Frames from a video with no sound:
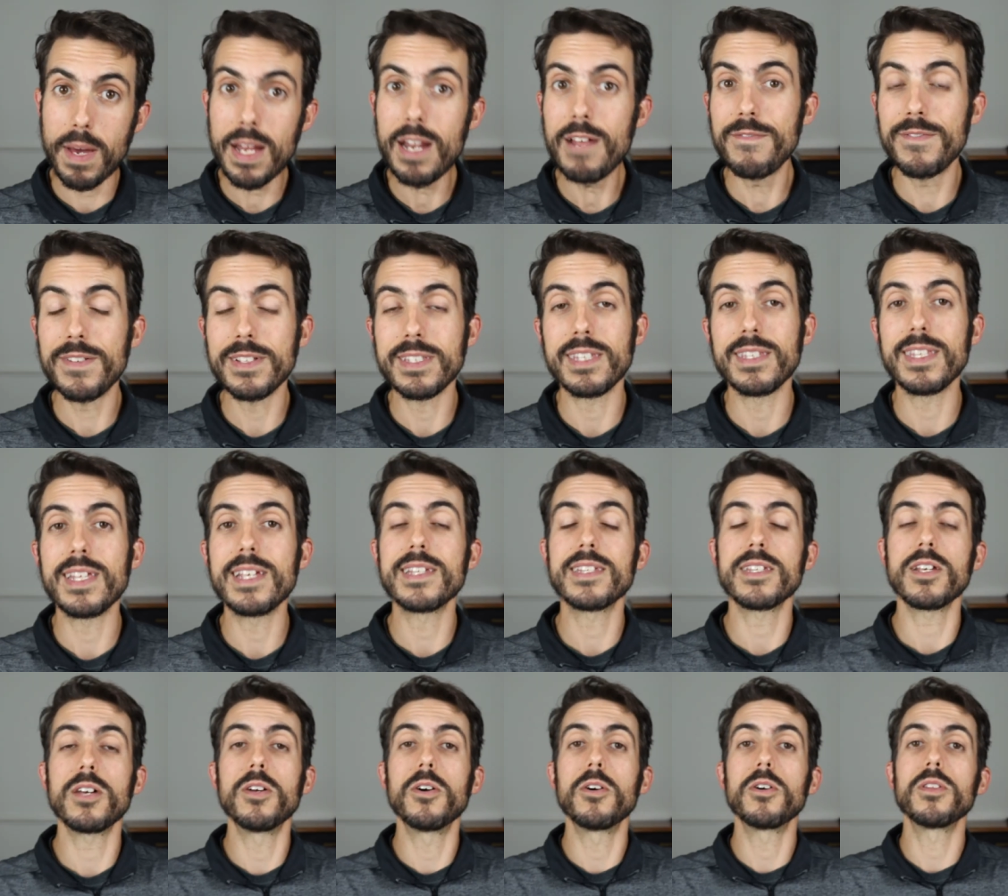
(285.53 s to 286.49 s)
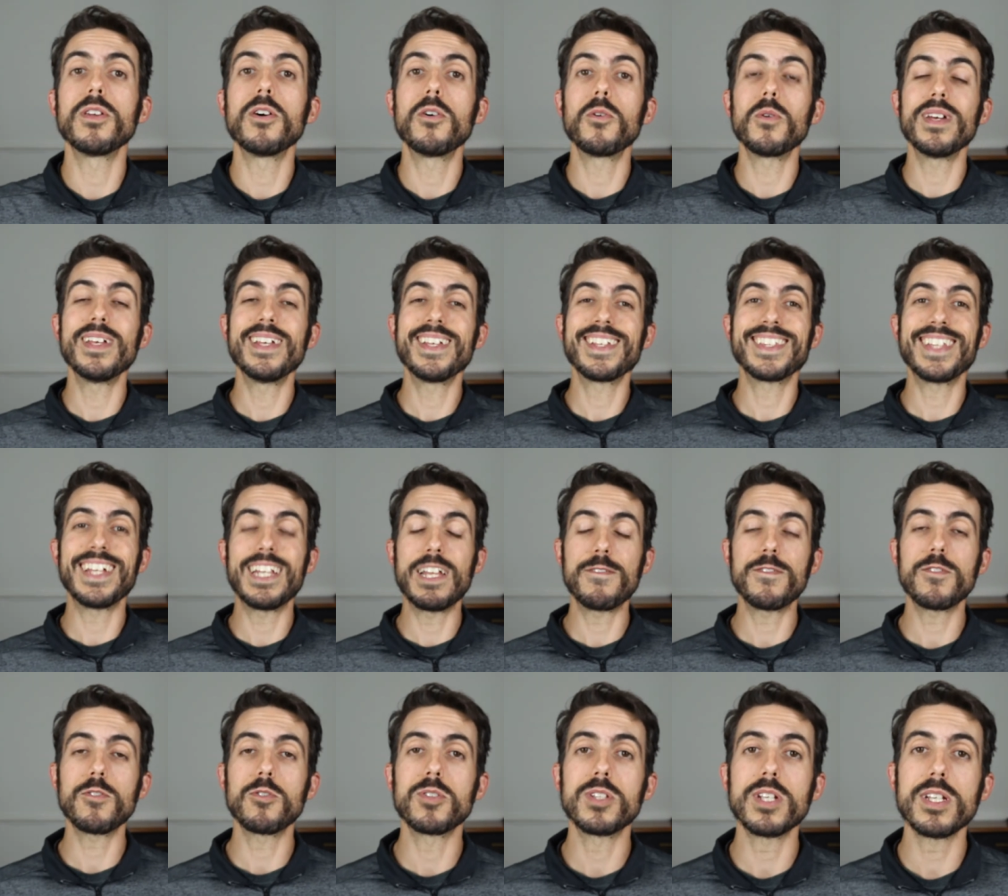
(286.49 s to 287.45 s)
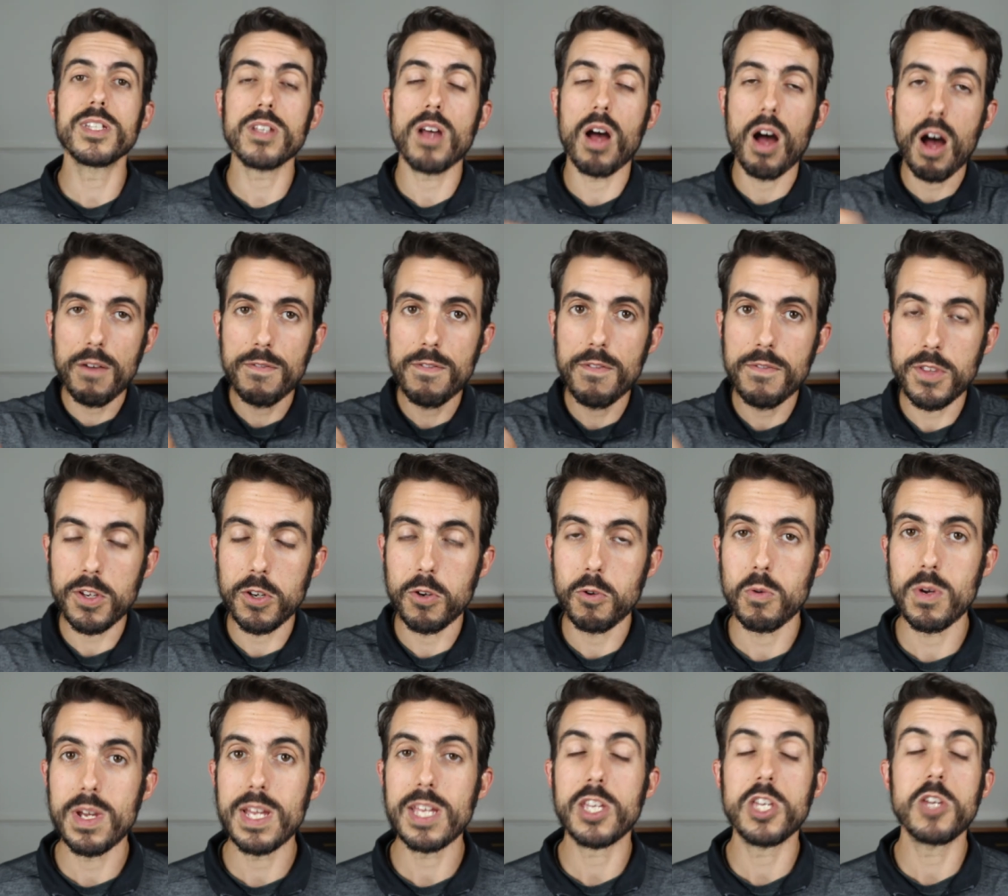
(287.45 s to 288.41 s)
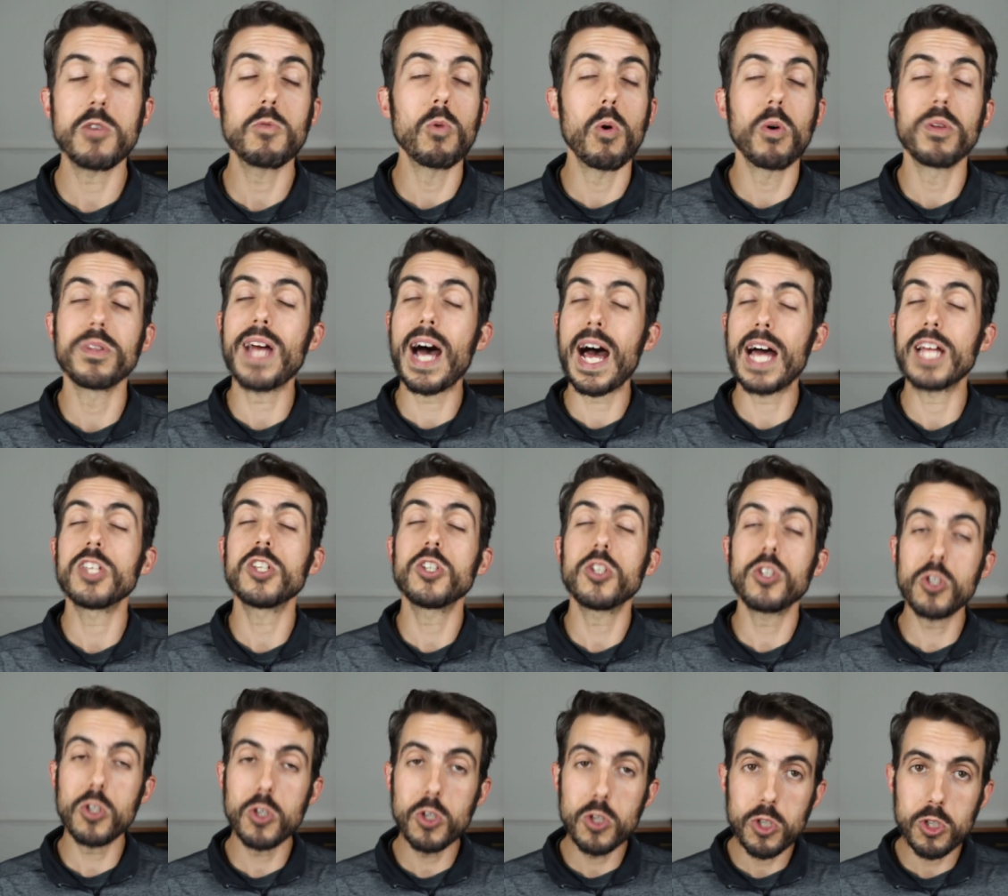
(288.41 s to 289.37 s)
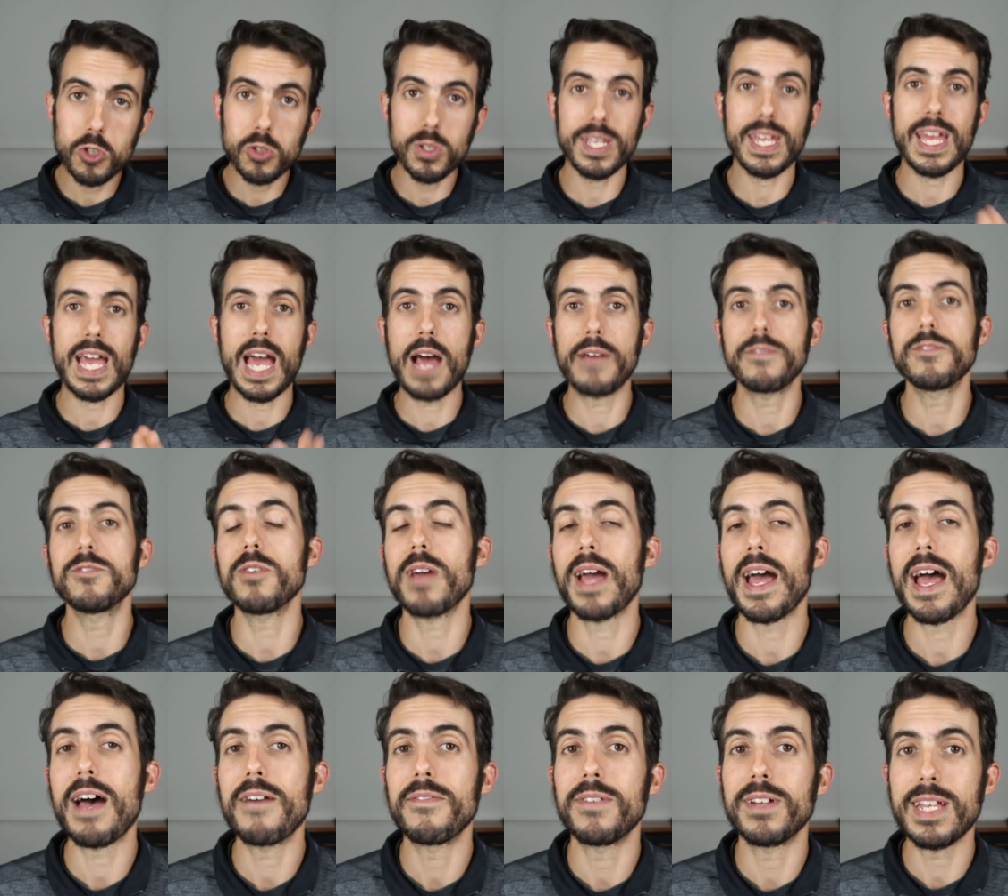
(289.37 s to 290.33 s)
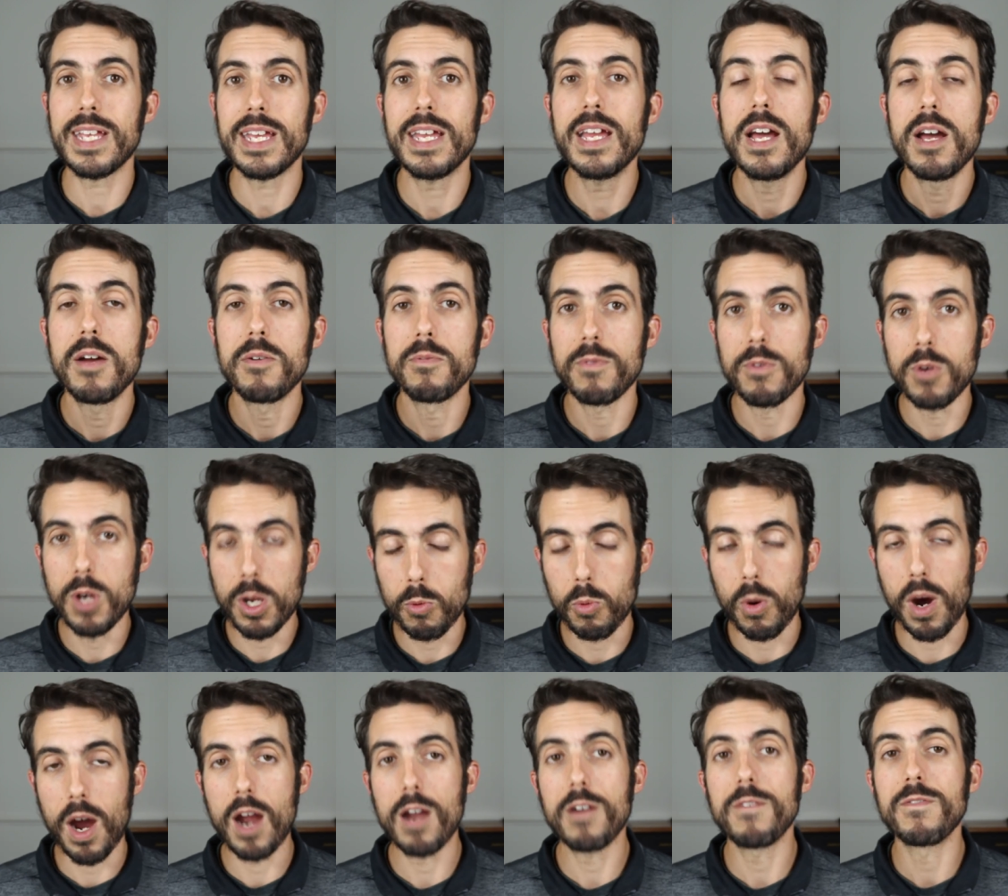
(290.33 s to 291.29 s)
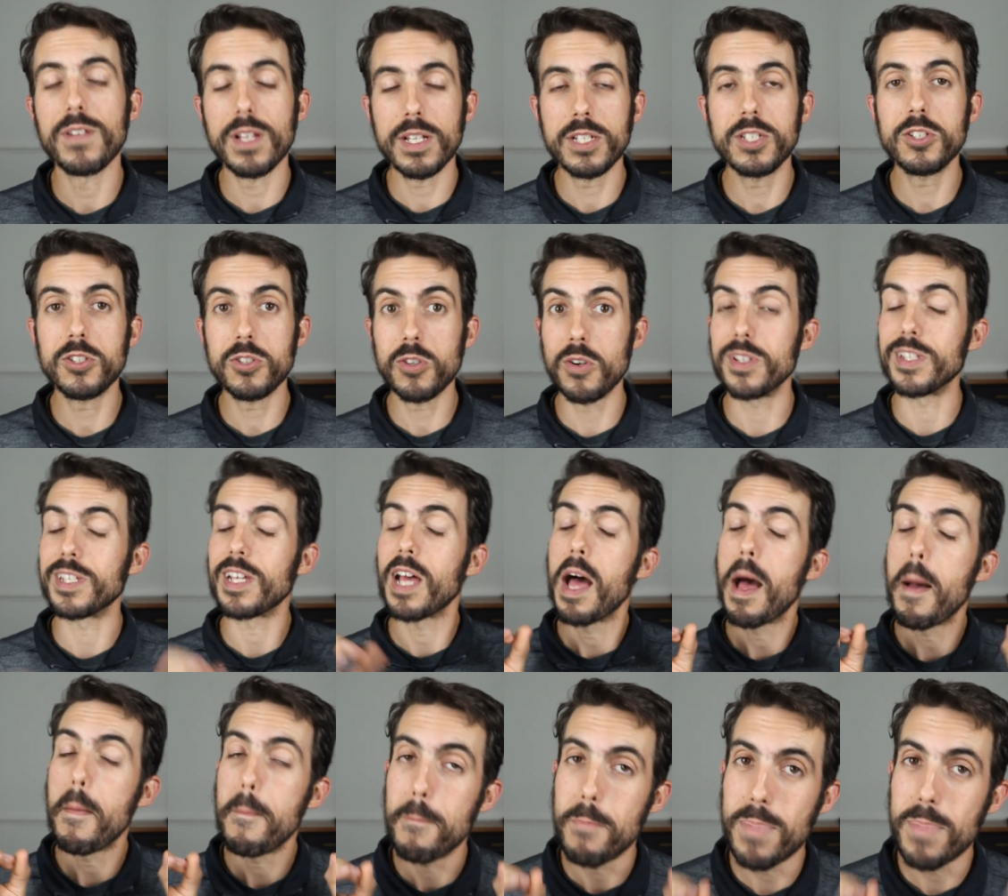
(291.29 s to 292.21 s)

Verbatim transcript: benefit to this, though, is that if you're just off of the creek, you will not usually have to have any required flood insurance.